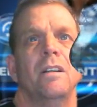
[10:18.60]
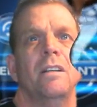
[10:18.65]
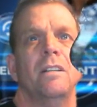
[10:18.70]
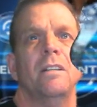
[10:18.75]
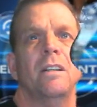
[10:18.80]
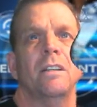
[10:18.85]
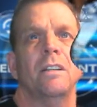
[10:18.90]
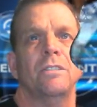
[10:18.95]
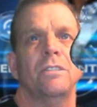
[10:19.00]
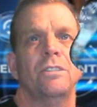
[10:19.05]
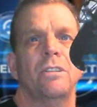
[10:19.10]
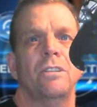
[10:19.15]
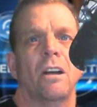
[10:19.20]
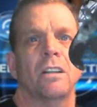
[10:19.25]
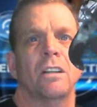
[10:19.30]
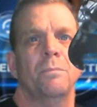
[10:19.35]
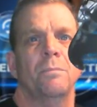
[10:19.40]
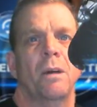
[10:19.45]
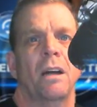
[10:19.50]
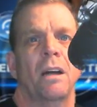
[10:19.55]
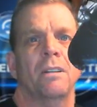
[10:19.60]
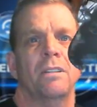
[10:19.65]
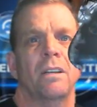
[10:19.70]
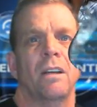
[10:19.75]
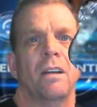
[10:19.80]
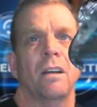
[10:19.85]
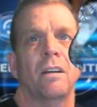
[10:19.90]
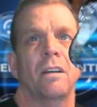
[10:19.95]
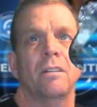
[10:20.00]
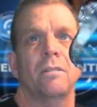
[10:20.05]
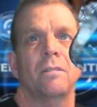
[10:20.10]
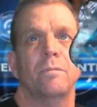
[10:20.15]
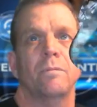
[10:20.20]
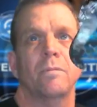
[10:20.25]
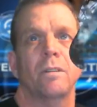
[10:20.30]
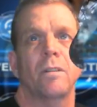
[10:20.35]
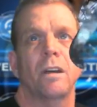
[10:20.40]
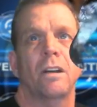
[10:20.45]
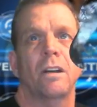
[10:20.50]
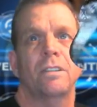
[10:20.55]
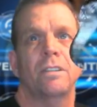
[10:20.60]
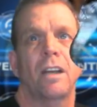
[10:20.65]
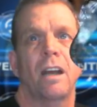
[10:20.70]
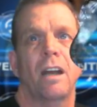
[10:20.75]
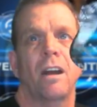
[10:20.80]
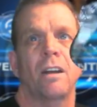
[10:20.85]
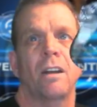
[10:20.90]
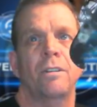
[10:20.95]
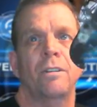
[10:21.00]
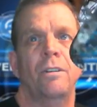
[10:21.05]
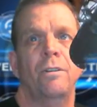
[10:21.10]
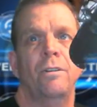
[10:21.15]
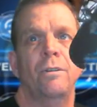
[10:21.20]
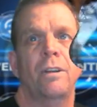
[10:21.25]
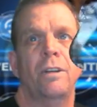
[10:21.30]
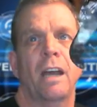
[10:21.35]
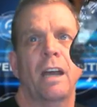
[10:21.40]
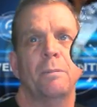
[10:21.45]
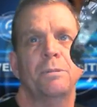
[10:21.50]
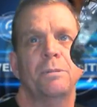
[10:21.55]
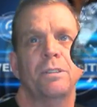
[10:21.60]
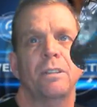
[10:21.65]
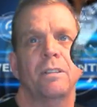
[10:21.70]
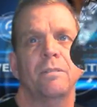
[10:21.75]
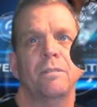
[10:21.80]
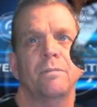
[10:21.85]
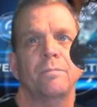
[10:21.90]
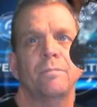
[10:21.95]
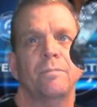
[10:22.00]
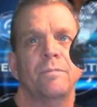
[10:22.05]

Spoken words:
It talks about new CAPTCHA